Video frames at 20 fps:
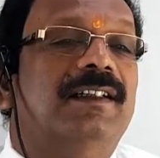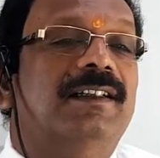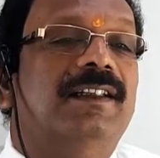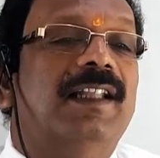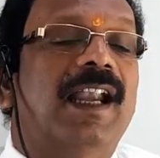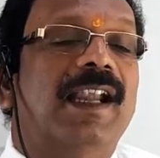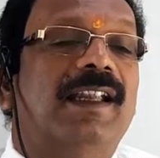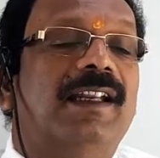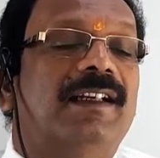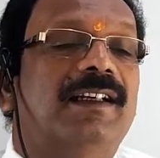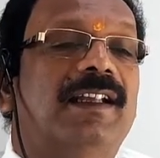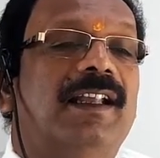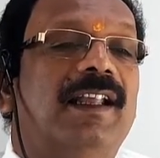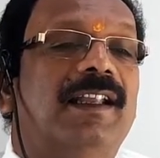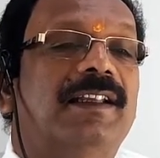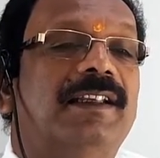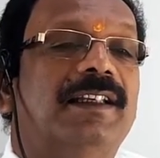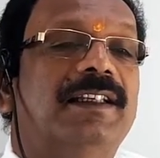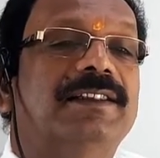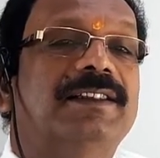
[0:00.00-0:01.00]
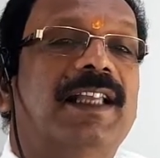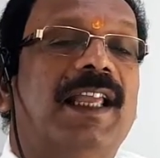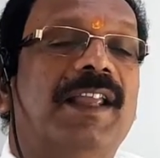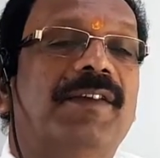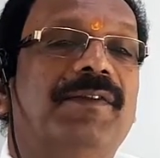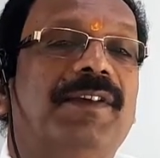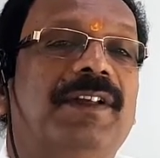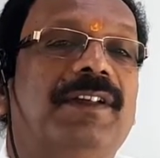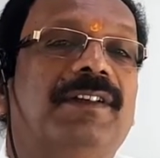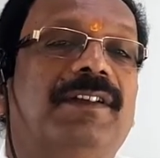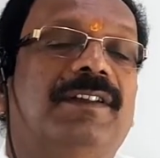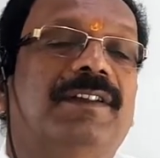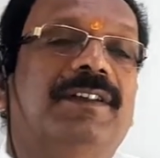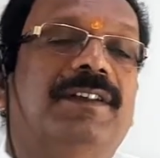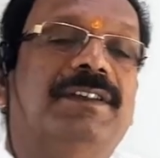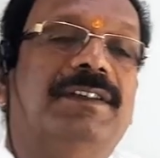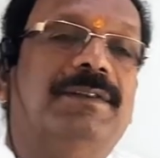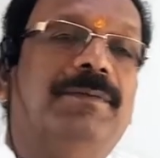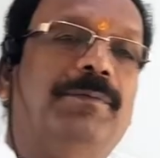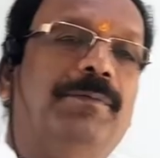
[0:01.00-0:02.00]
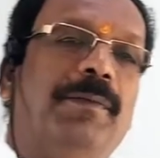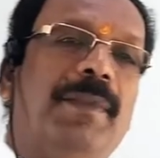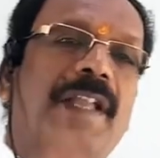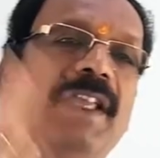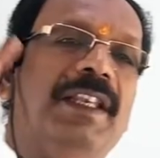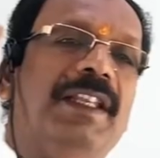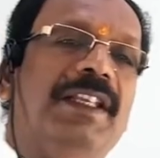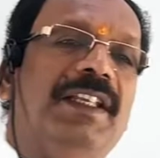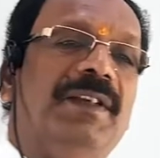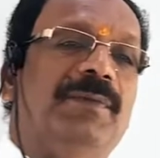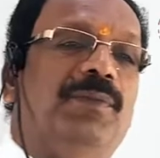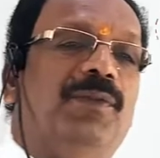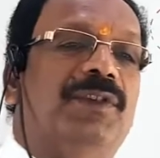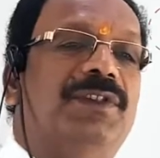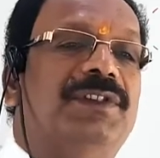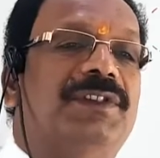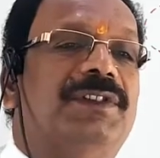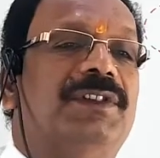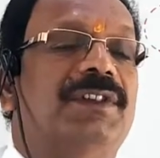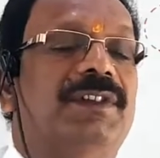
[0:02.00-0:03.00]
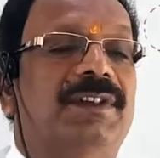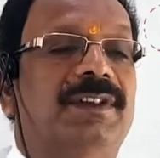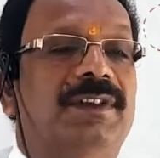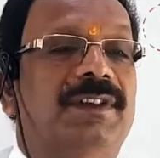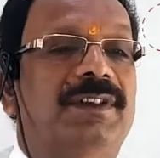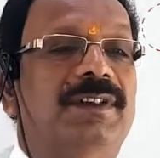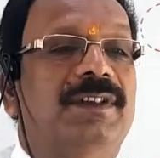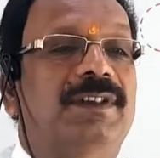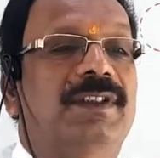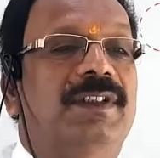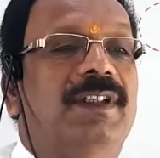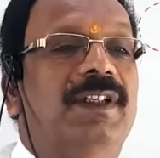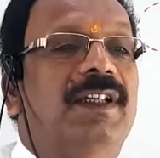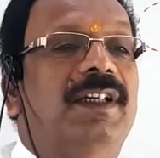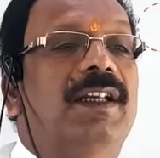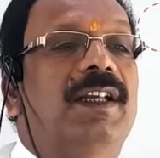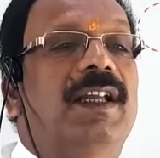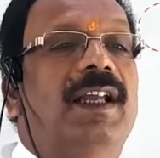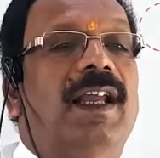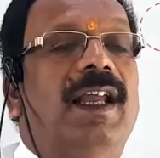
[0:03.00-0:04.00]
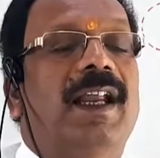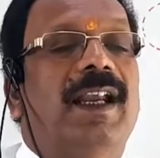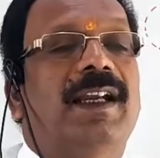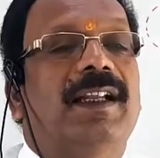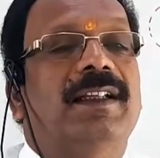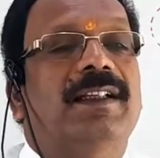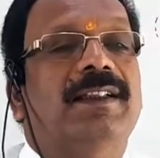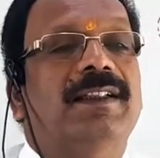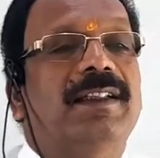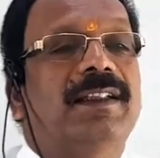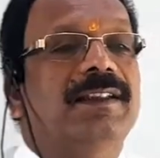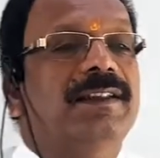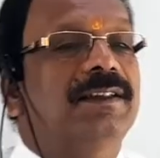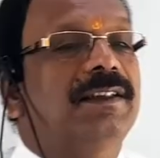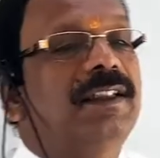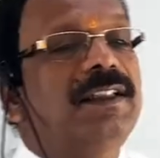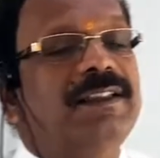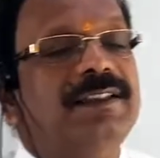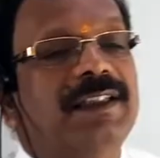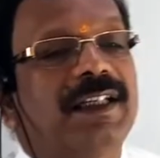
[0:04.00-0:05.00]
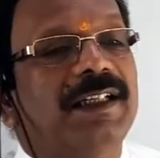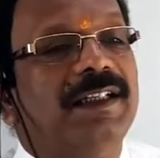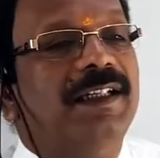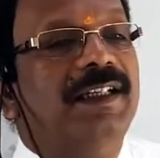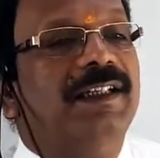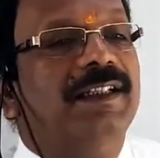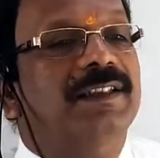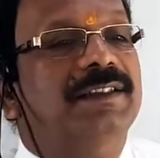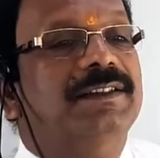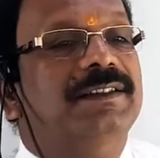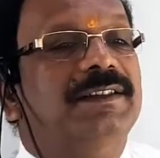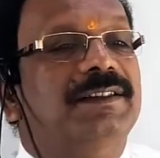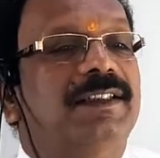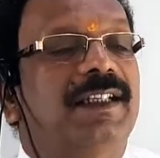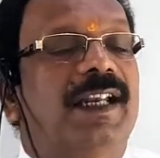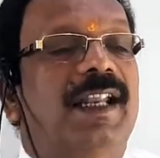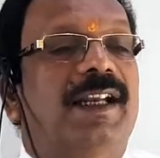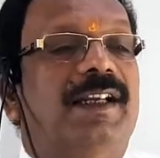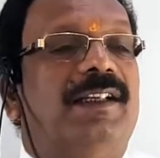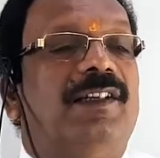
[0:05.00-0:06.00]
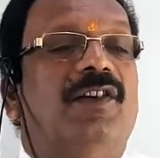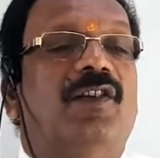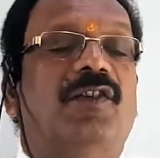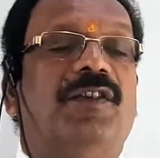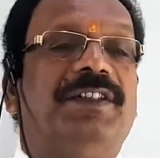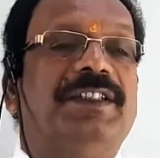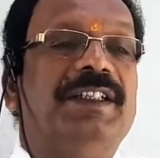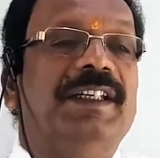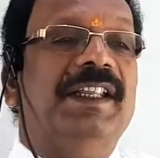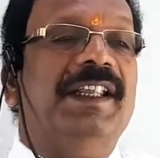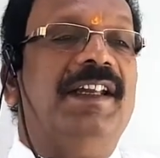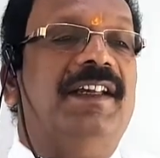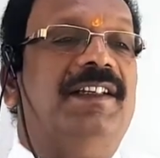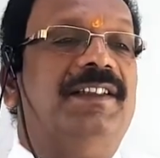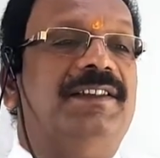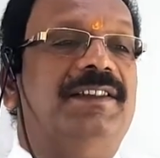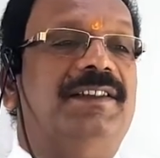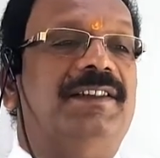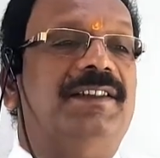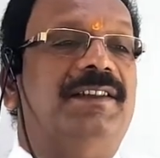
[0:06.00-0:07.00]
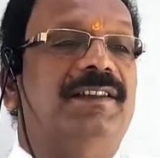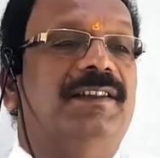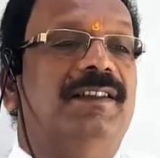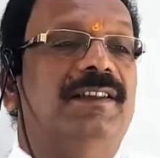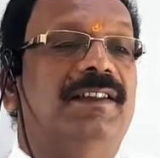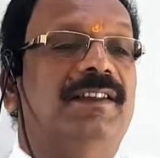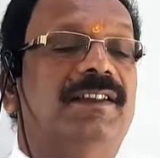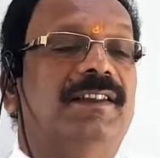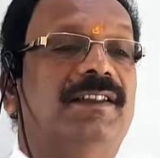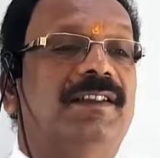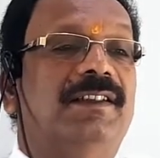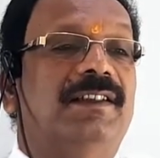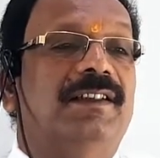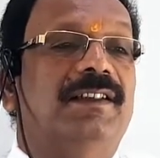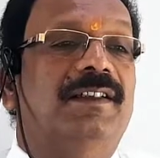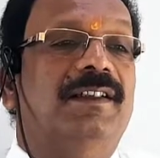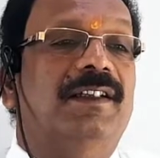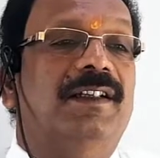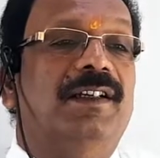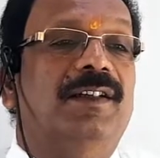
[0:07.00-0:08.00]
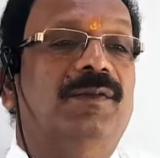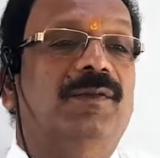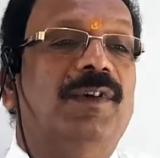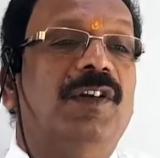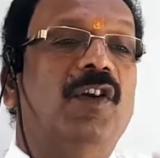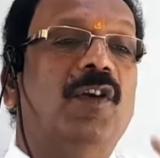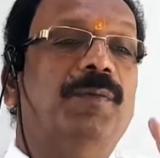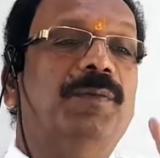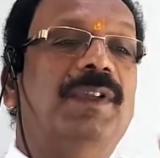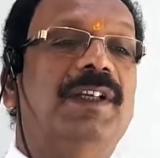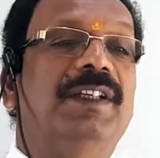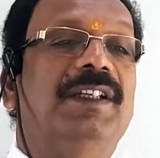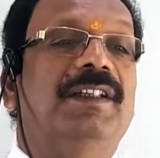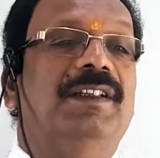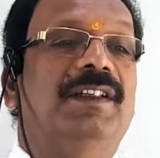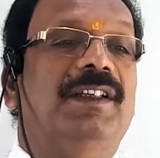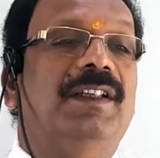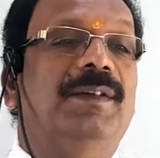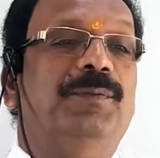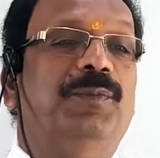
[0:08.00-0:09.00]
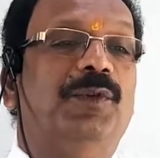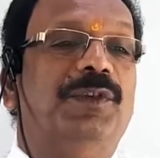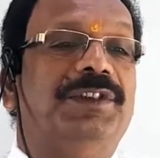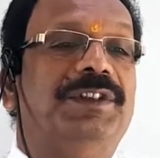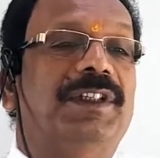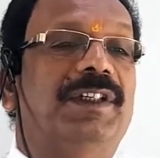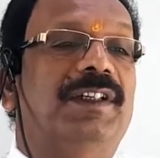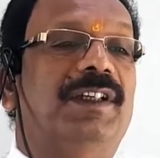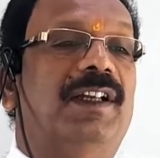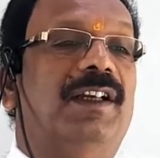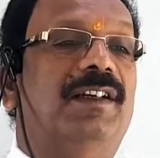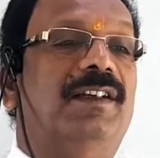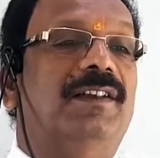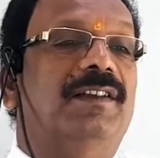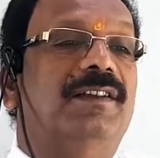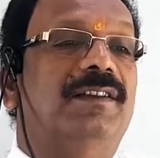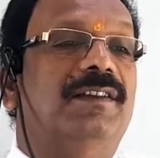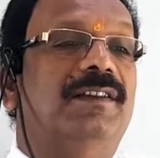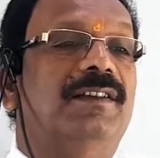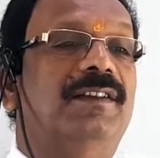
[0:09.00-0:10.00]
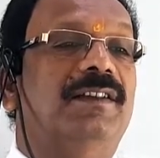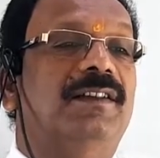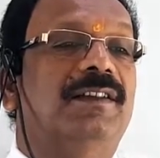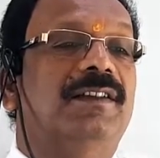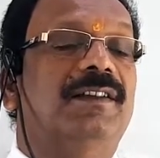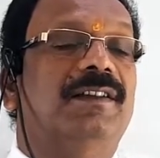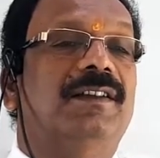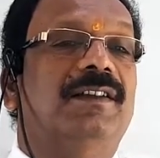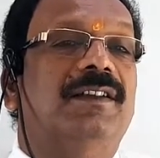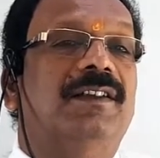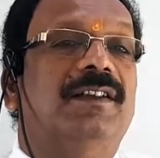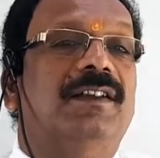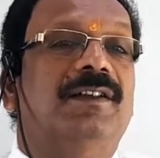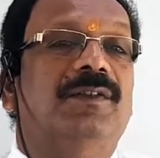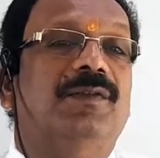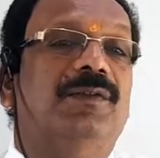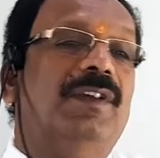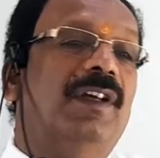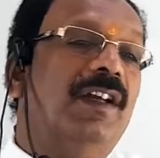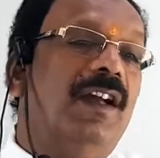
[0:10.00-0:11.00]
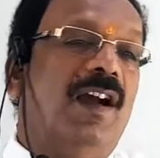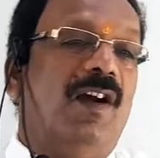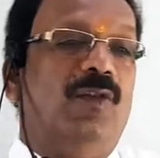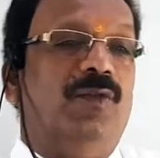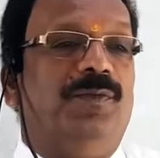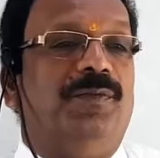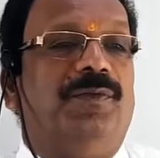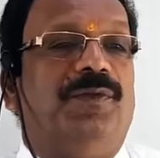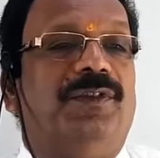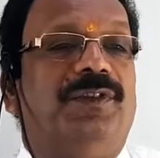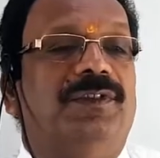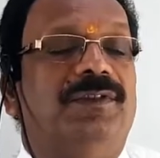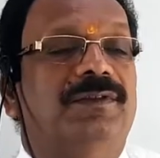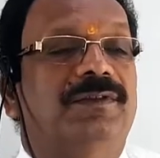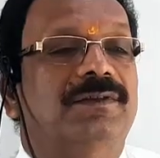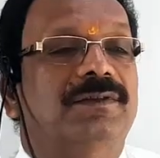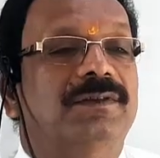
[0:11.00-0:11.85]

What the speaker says: that is having many inputs and this circuit select or steers one of the input signal to the output,